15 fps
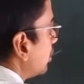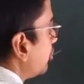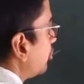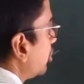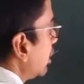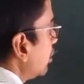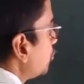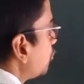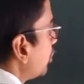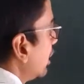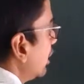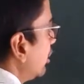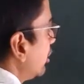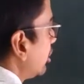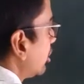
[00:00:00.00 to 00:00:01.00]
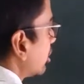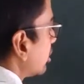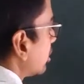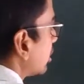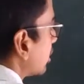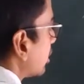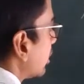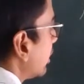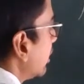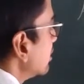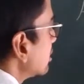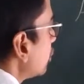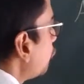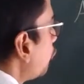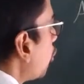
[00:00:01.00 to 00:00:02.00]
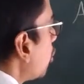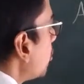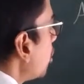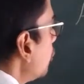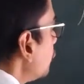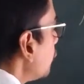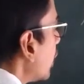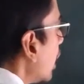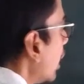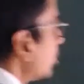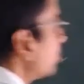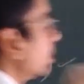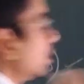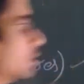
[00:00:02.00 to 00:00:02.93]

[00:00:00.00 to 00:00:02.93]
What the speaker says: graphite is a form of carbon.